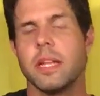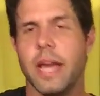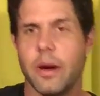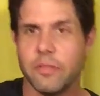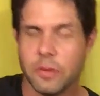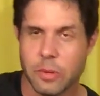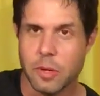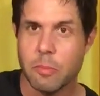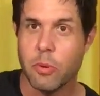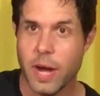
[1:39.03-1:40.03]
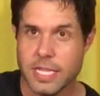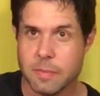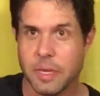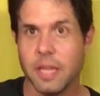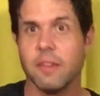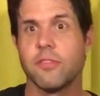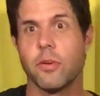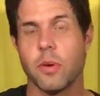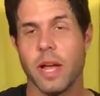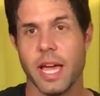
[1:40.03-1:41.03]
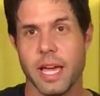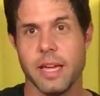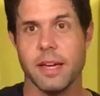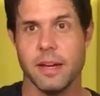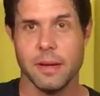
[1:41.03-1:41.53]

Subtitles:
Now, if you were to press me for a